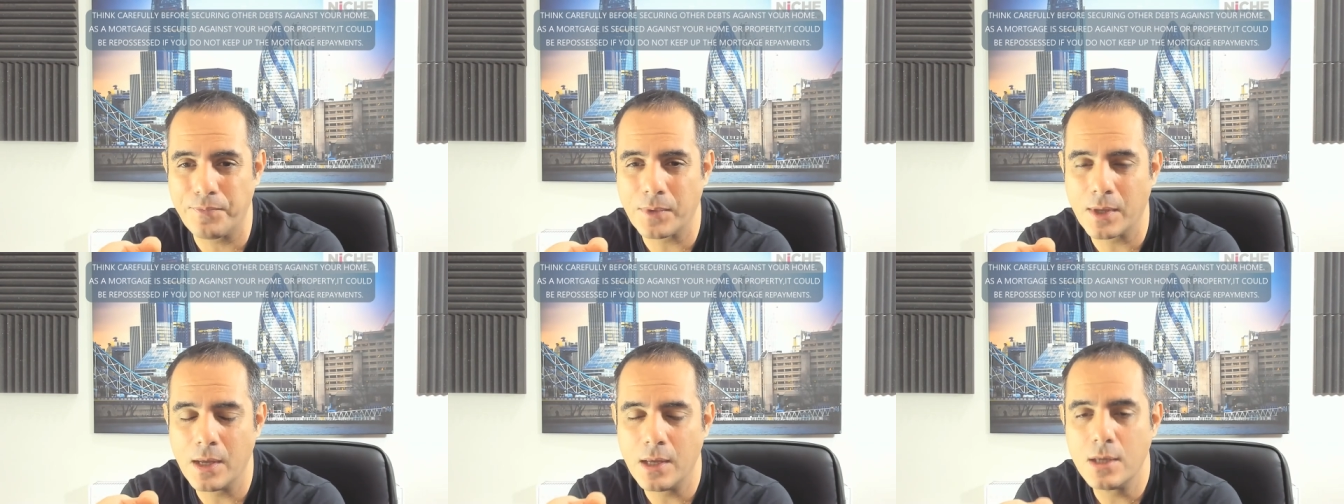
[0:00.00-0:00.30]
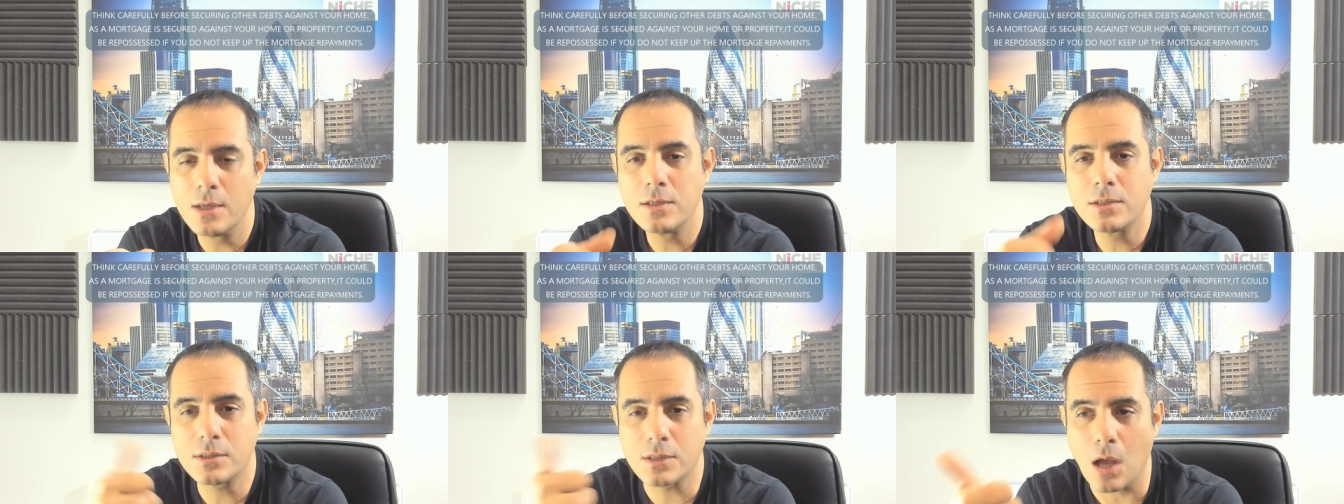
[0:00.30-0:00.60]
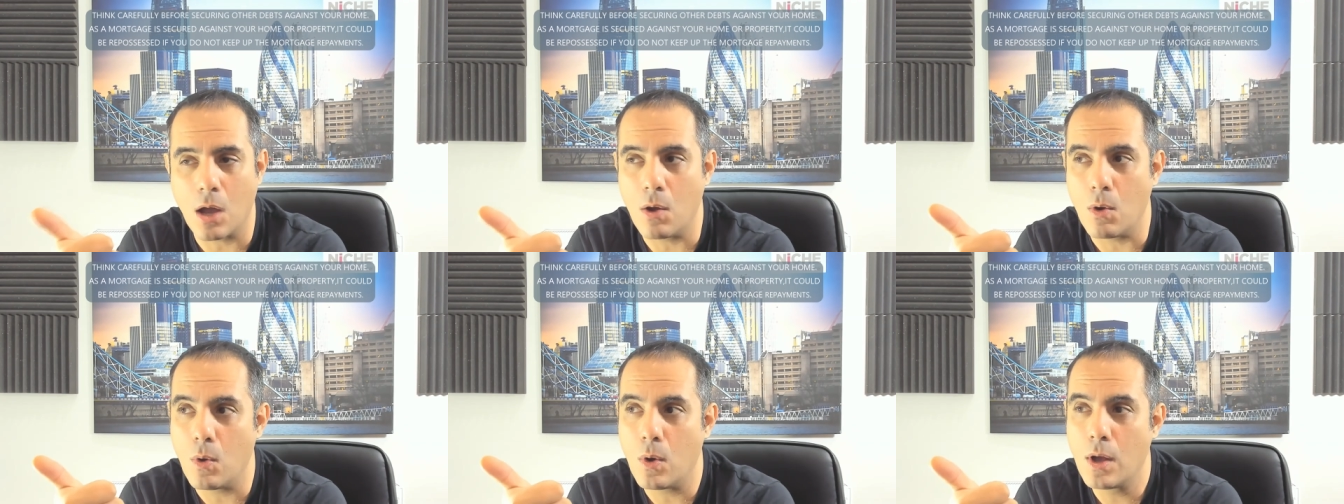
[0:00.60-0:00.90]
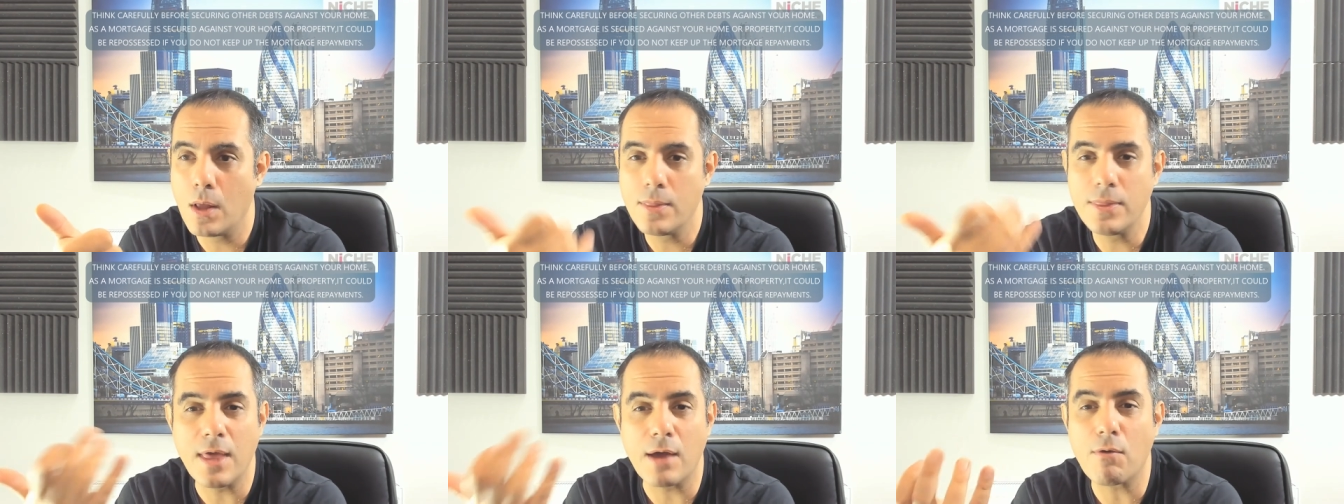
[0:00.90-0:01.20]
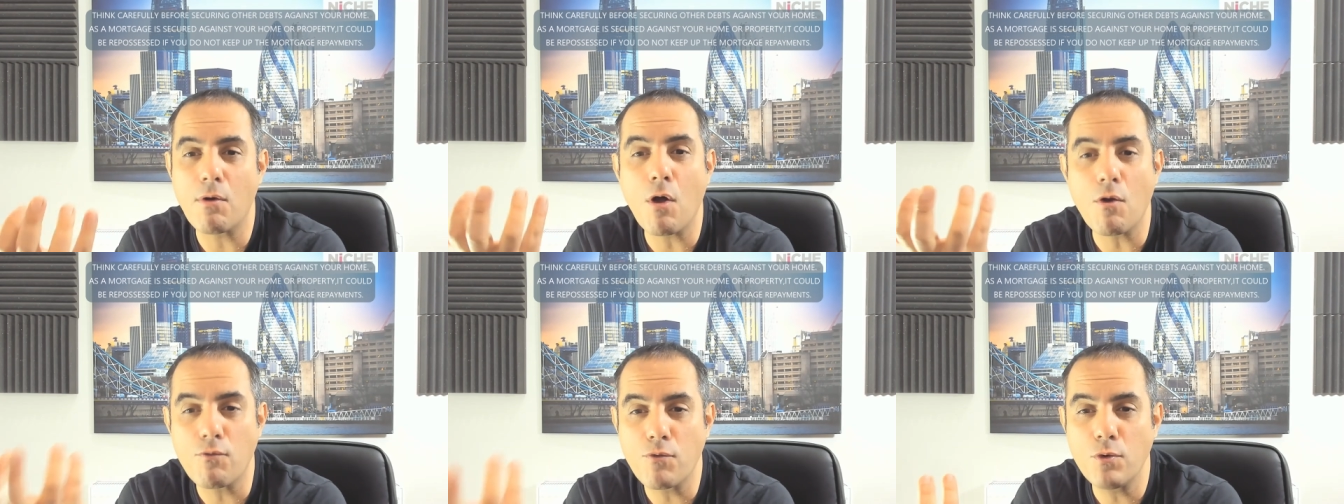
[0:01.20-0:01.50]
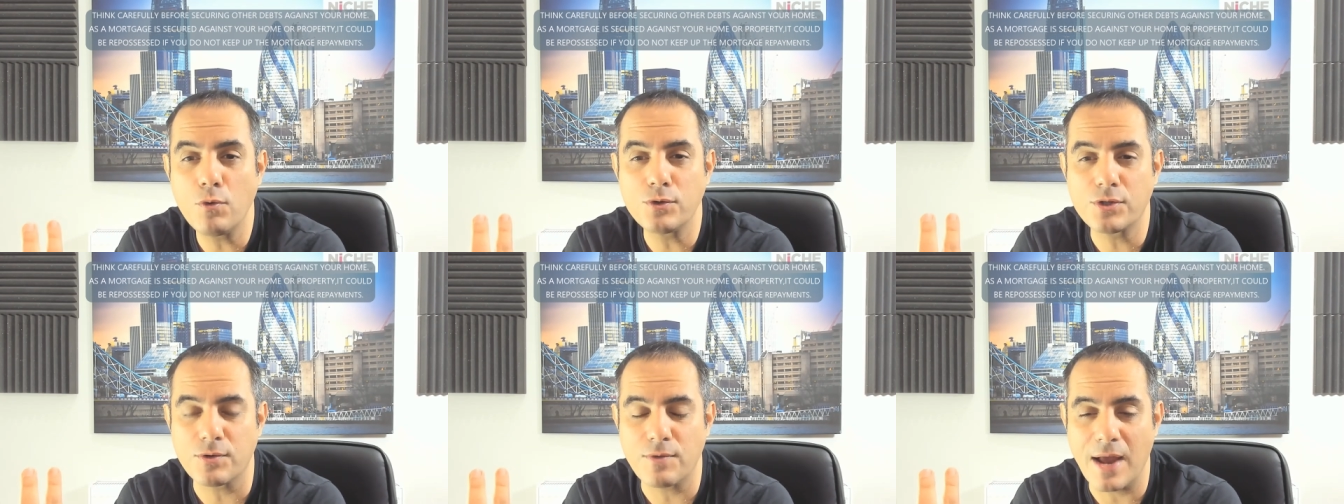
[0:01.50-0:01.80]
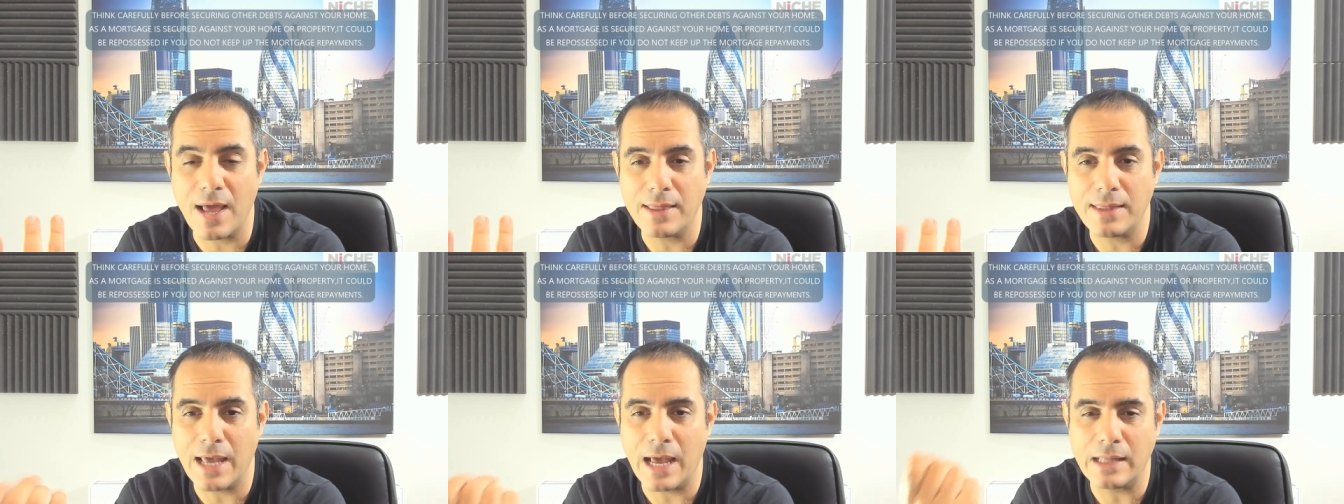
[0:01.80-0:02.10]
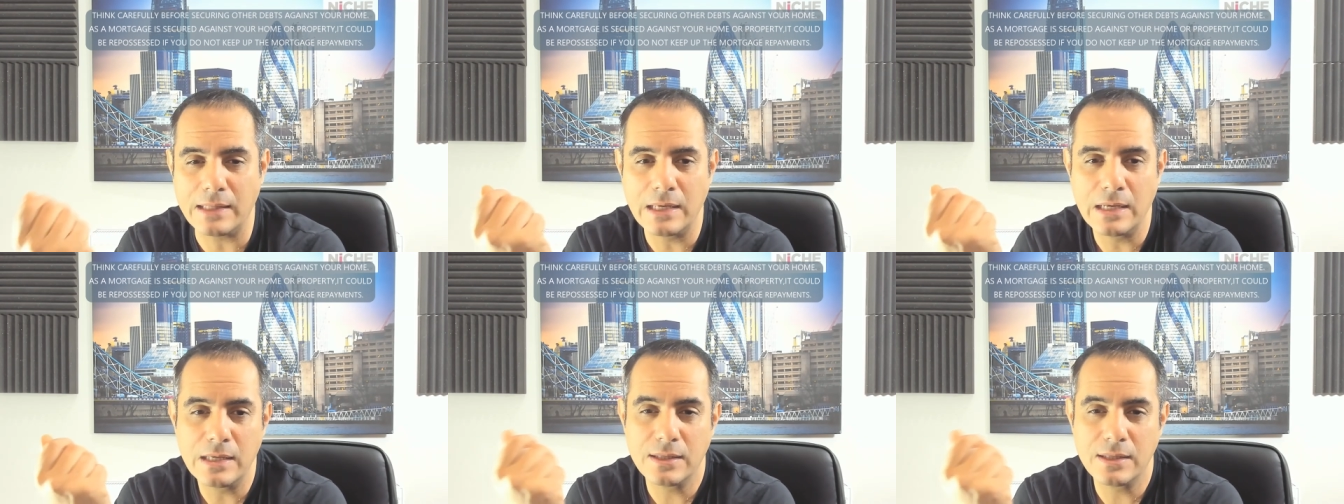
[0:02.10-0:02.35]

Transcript: So there are rules around that.